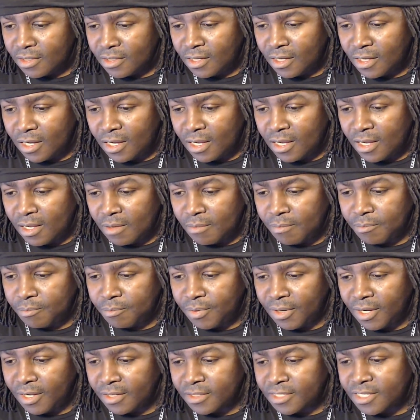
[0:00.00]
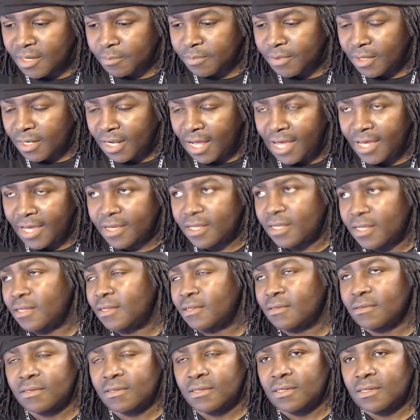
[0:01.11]
Um, but something like,
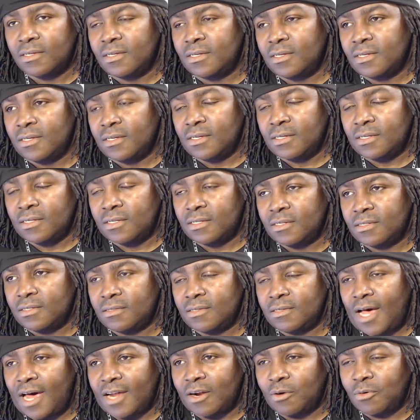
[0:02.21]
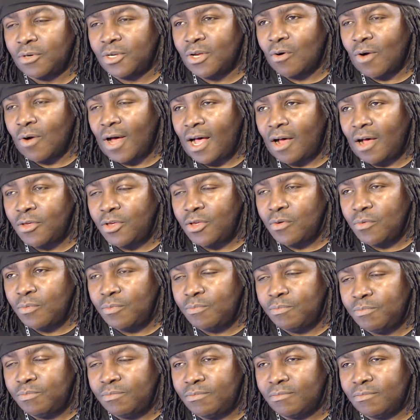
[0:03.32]
I don't know how you,
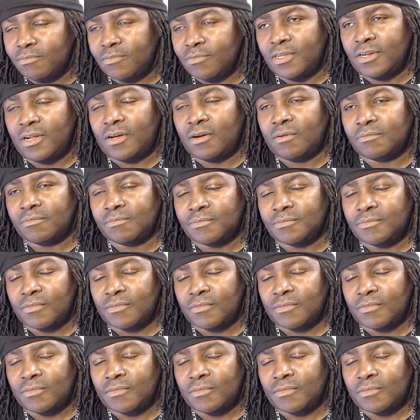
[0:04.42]
you know,